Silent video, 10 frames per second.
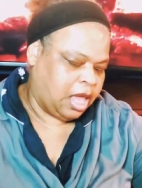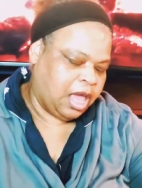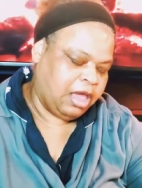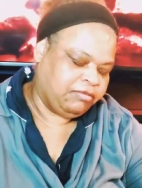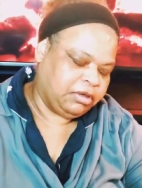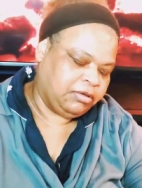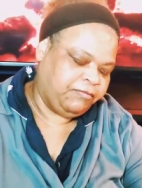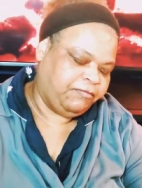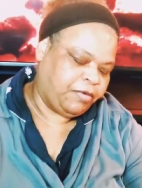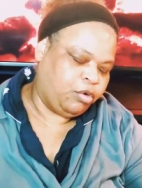I have a little
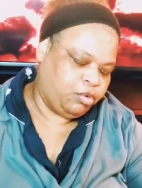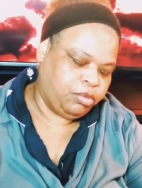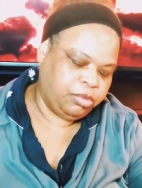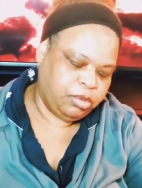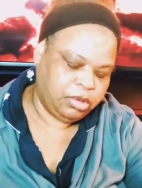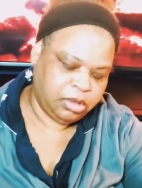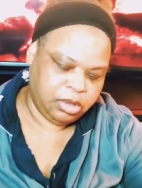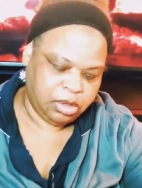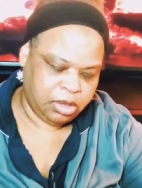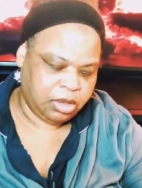faux
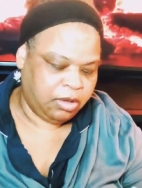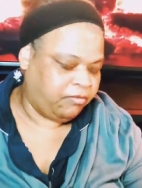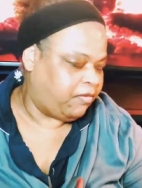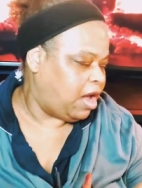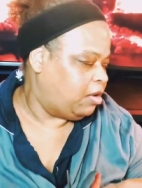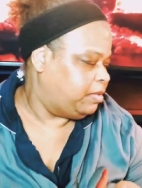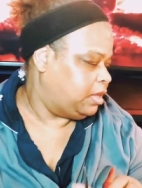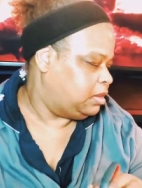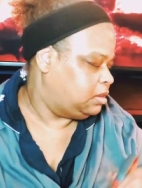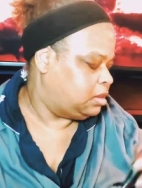fireplace.